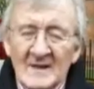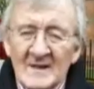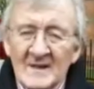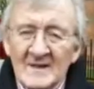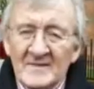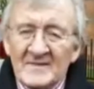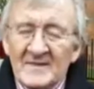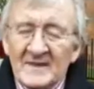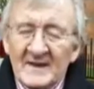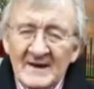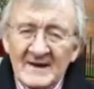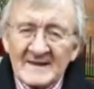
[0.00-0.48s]

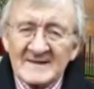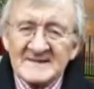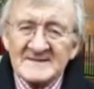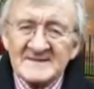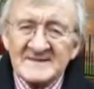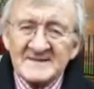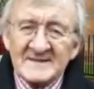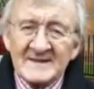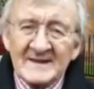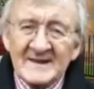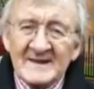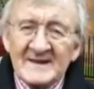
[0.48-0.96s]
last thing
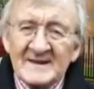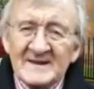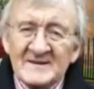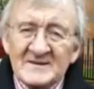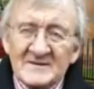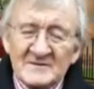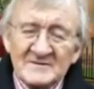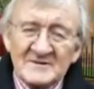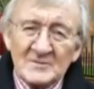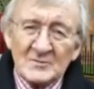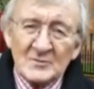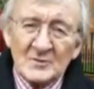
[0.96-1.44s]
any
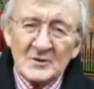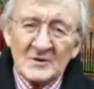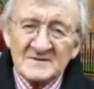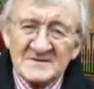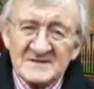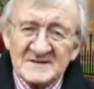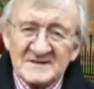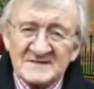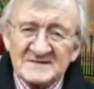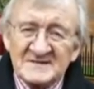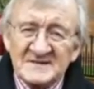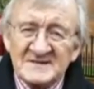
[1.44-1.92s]
doctor wants
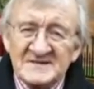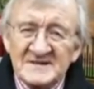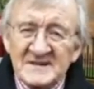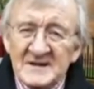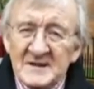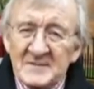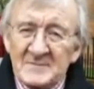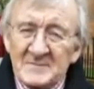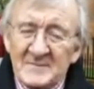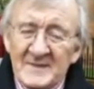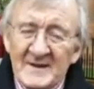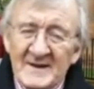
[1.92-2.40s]
is to see a
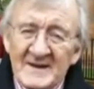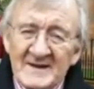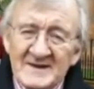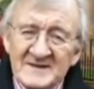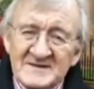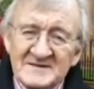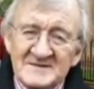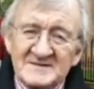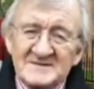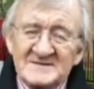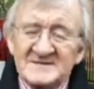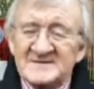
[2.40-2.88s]

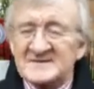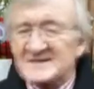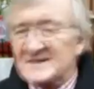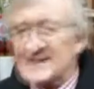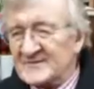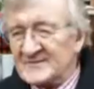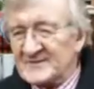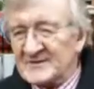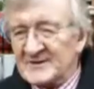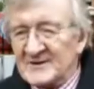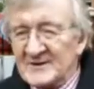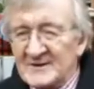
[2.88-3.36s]
patient suffer
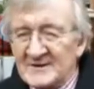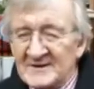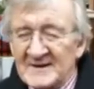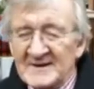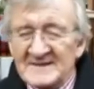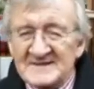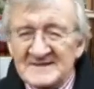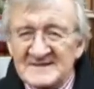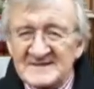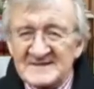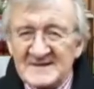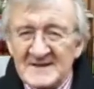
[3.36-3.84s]

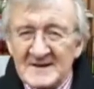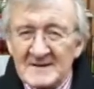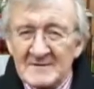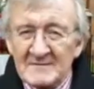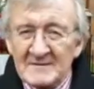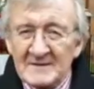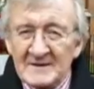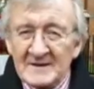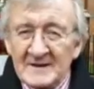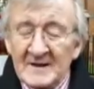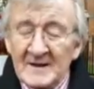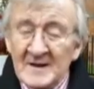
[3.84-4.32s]
unnecessarily,
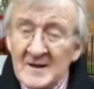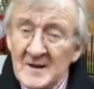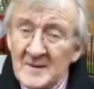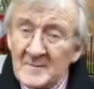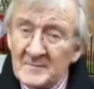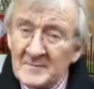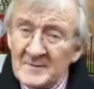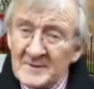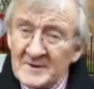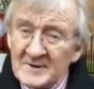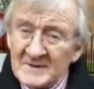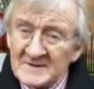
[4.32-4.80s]

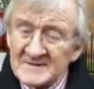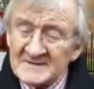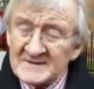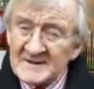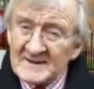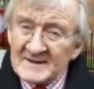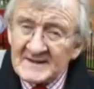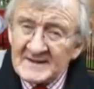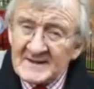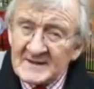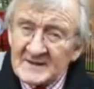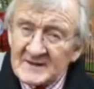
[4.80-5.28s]
but
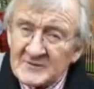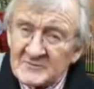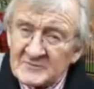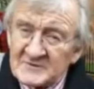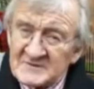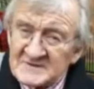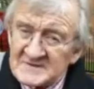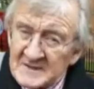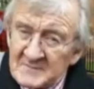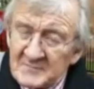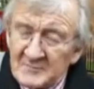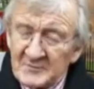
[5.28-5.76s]
increasing
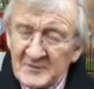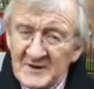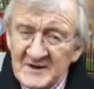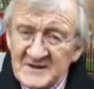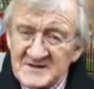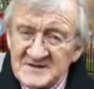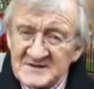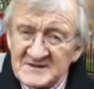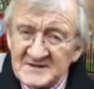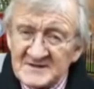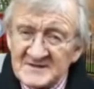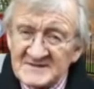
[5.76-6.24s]

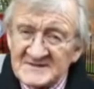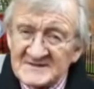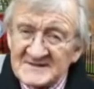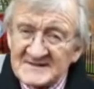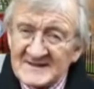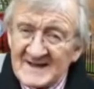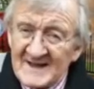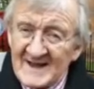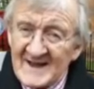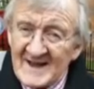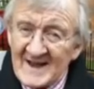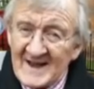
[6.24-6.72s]
pressures
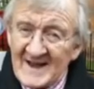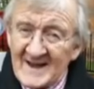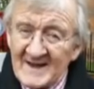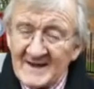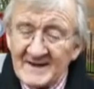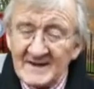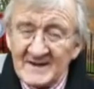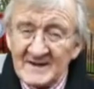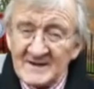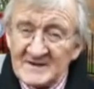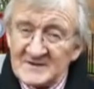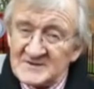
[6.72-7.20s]
can and
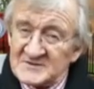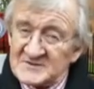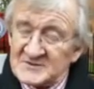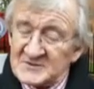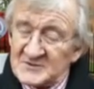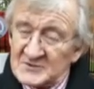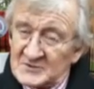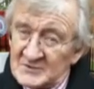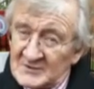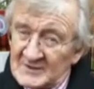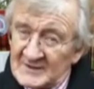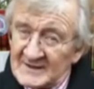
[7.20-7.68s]
do
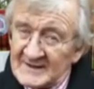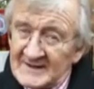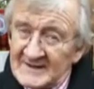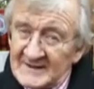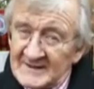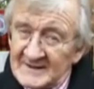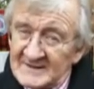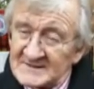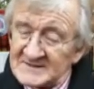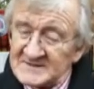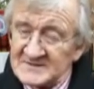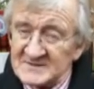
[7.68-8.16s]
lead to
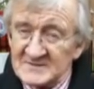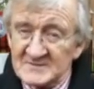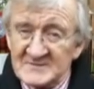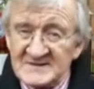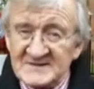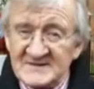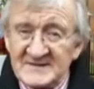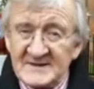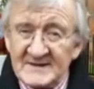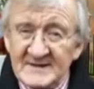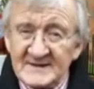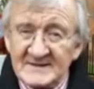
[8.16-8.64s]

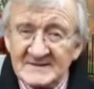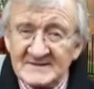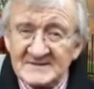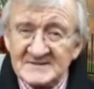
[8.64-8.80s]
mistakes.